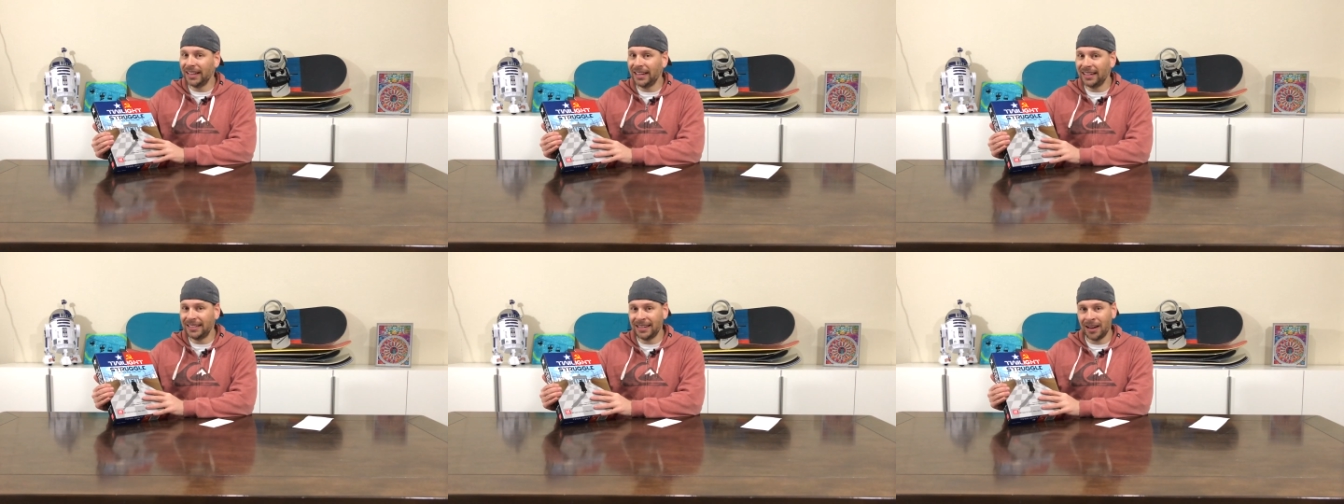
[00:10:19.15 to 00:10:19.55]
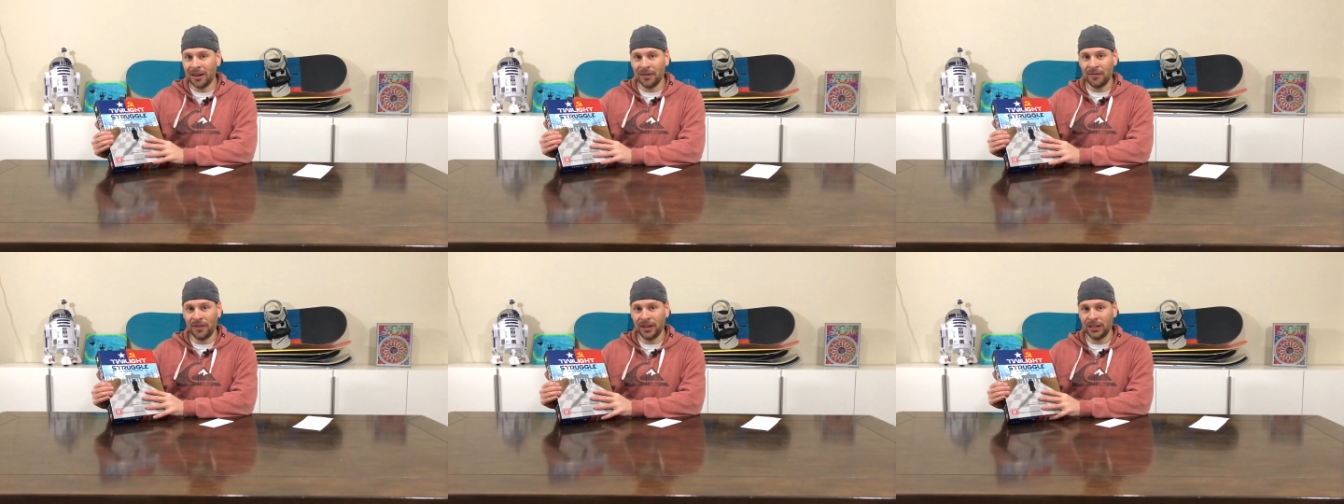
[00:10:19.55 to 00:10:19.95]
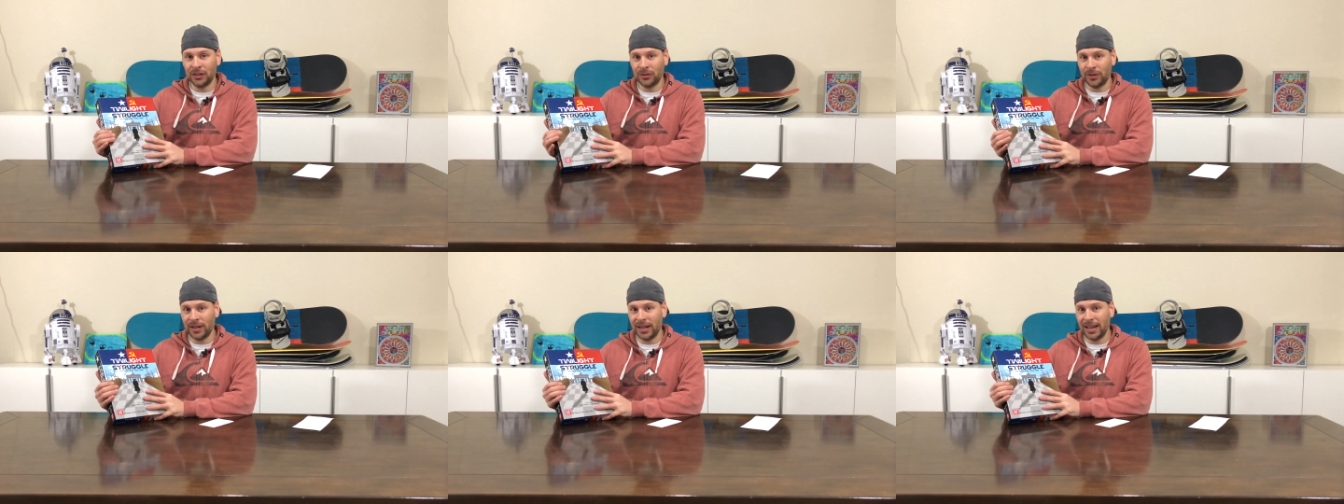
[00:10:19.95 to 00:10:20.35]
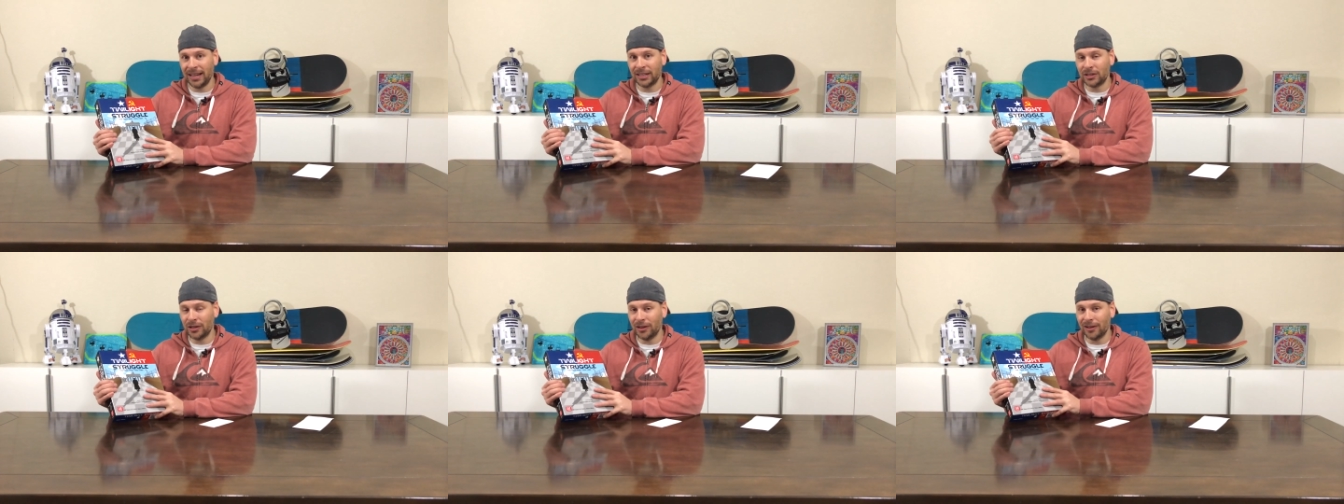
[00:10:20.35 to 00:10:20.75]
eked out a victory
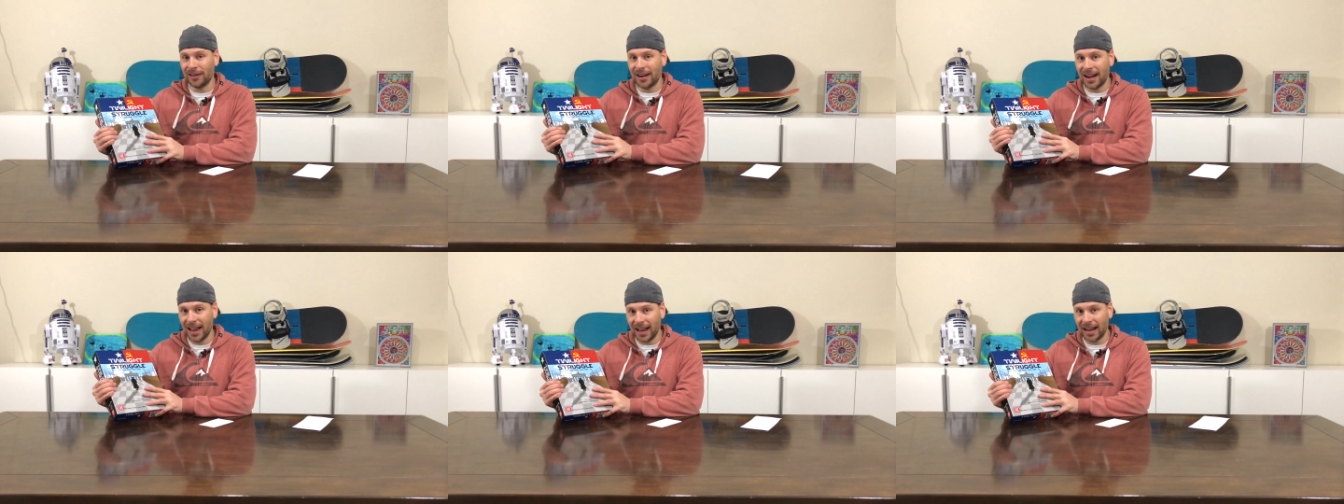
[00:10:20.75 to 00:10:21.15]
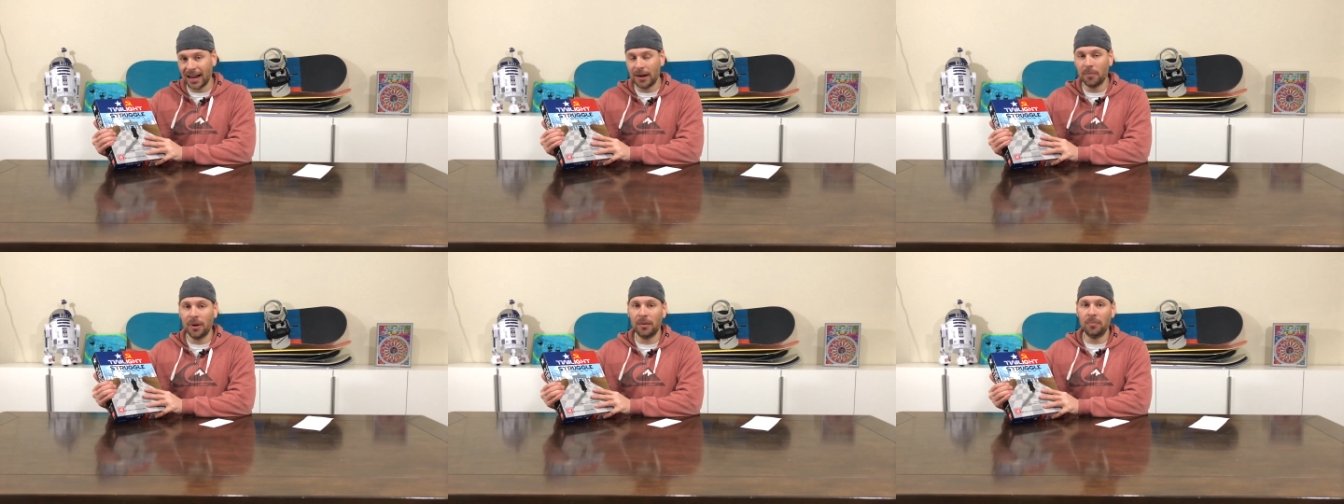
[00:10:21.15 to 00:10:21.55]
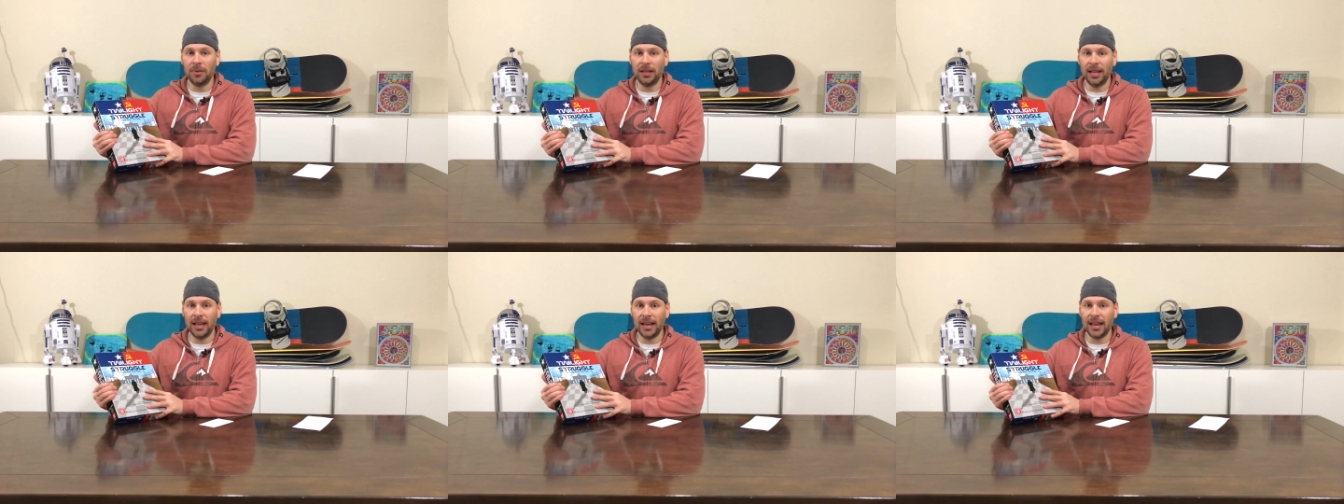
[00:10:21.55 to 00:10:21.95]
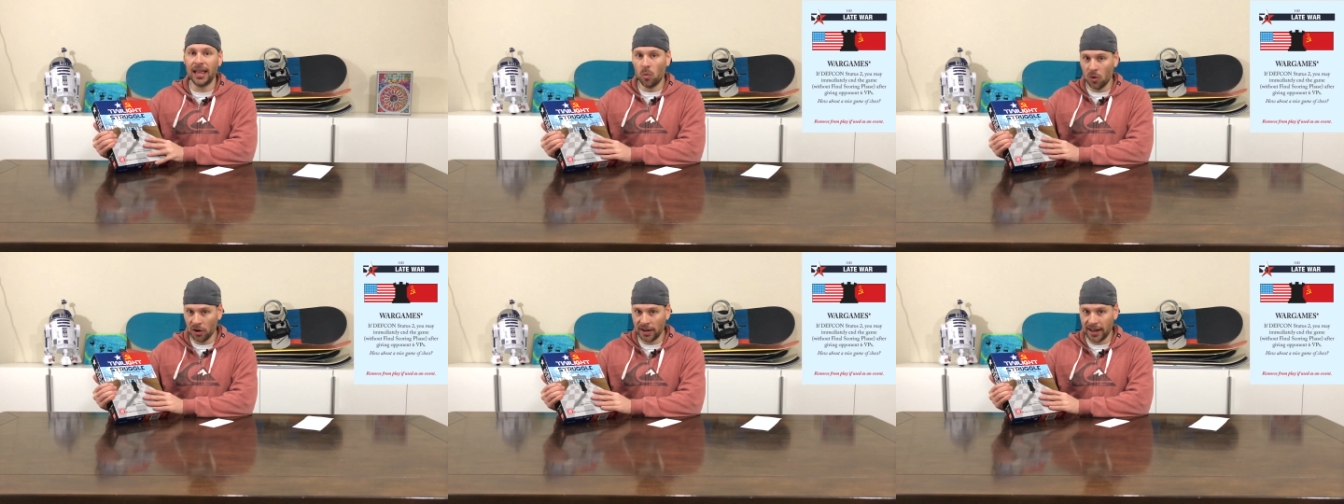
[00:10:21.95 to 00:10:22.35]
in turn nine by playing
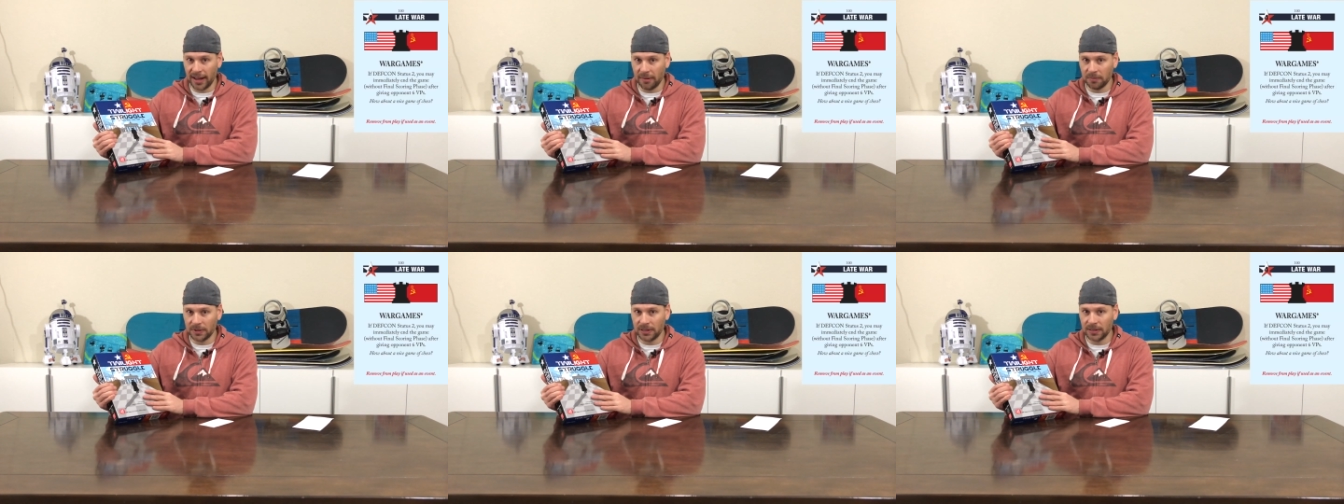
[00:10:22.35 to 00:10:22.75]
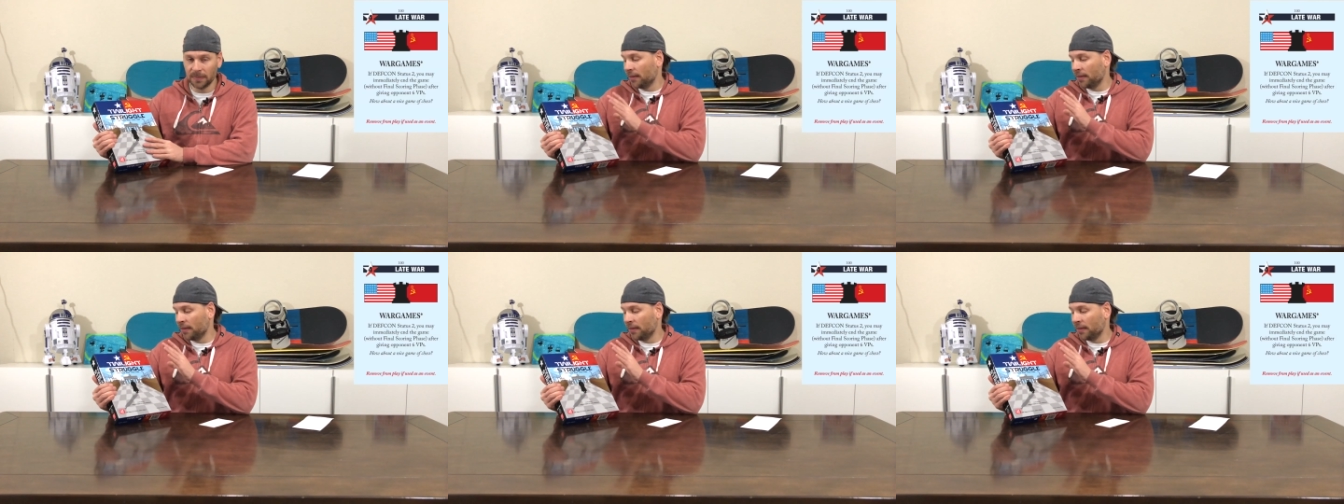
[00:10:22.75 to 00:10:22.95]
War Games.